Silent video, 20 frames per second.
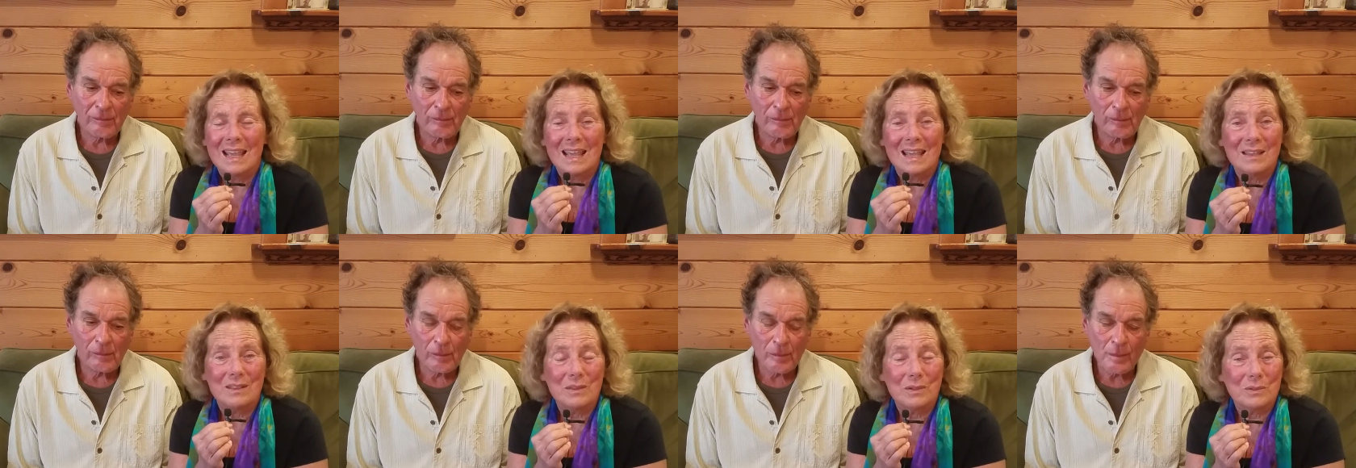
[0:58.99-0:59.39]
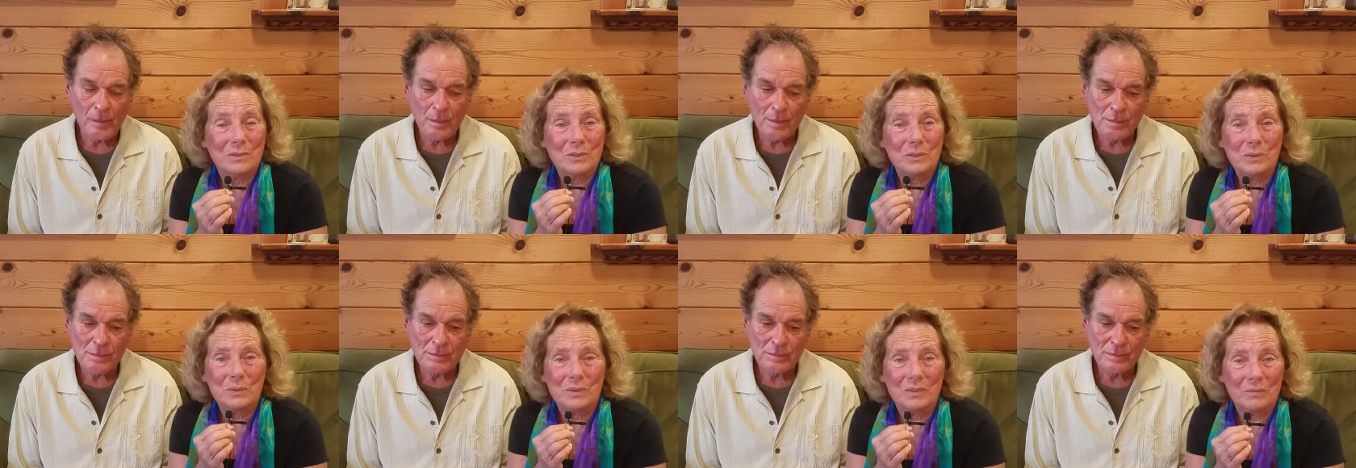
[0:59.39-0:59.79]
Speaker 1: and
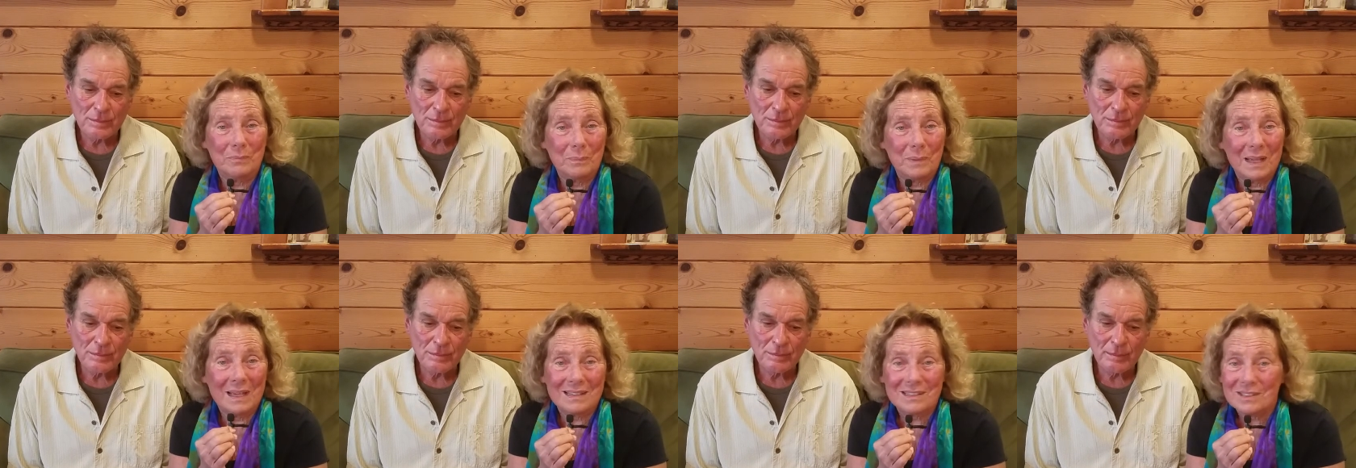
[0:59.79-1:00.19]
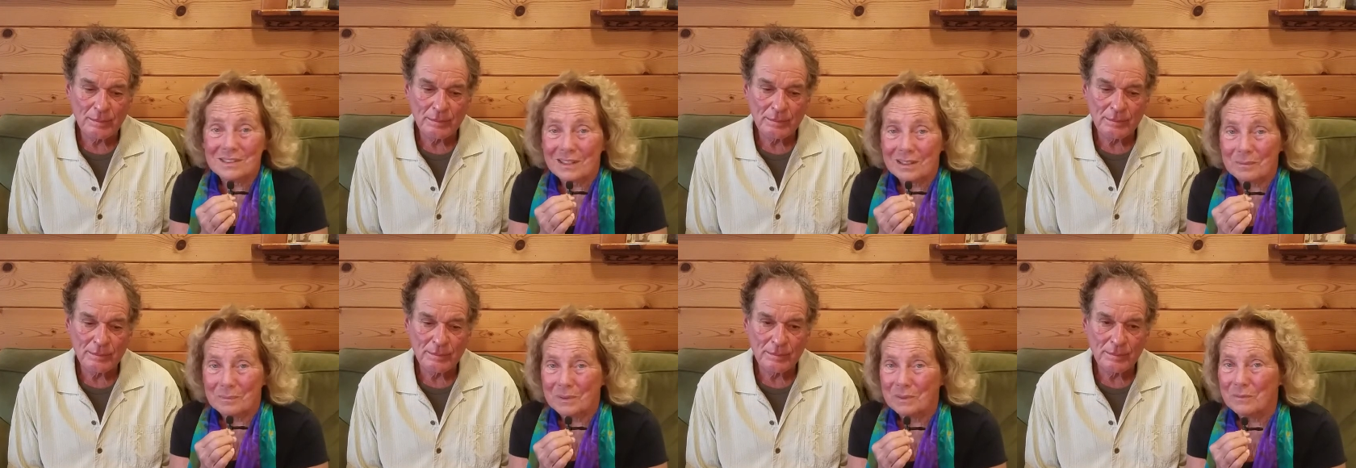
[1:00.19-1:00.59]
those who have passed
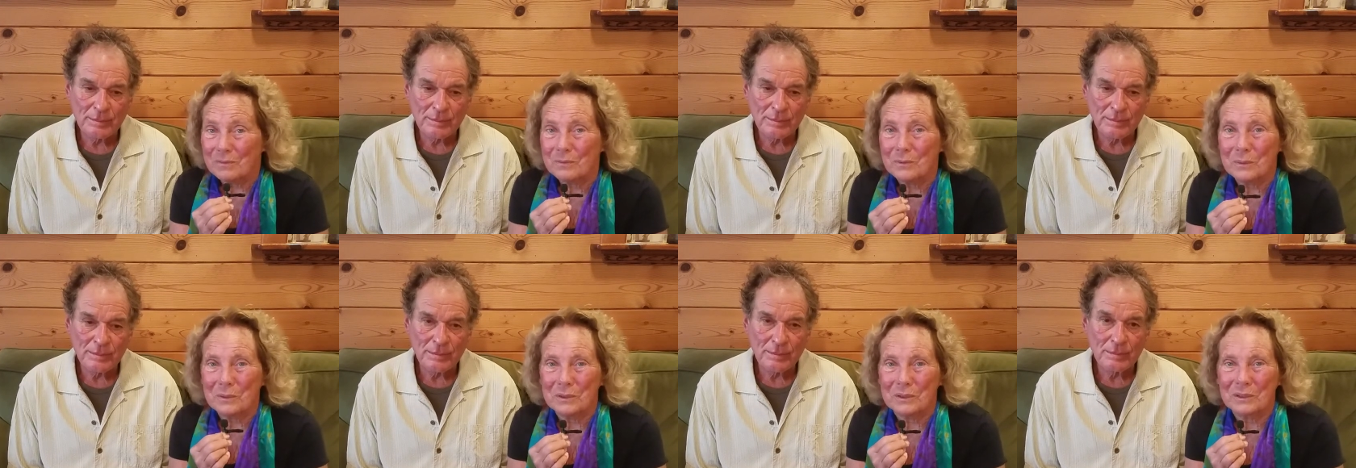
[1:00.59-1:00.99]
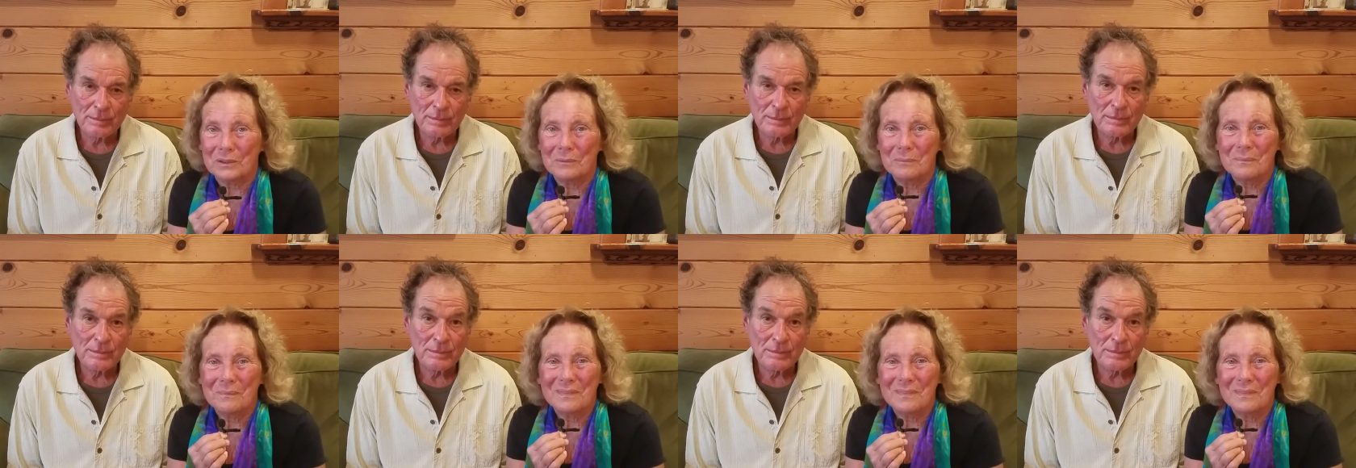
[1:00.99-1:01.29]
on before